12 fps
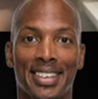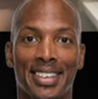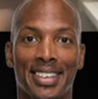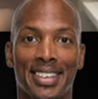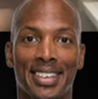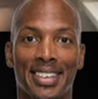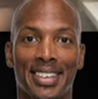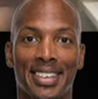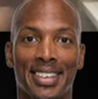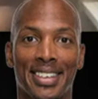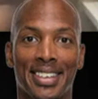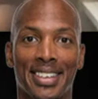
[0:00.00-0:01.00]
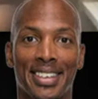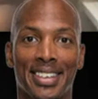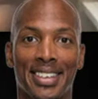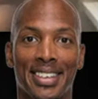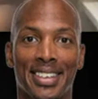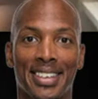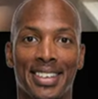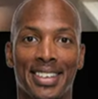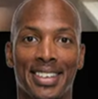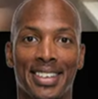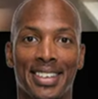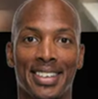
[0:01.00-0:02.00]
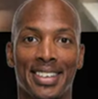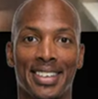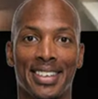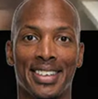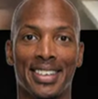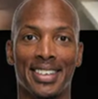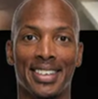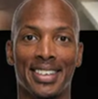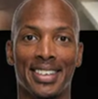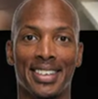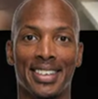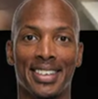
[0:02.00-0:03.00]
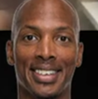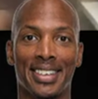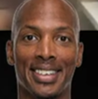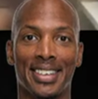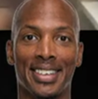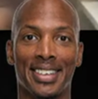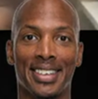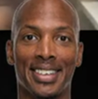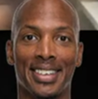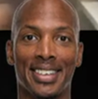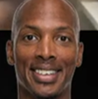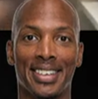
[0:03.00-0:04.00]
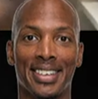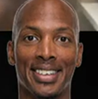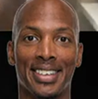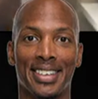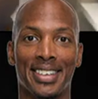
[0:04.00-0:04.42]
(silent)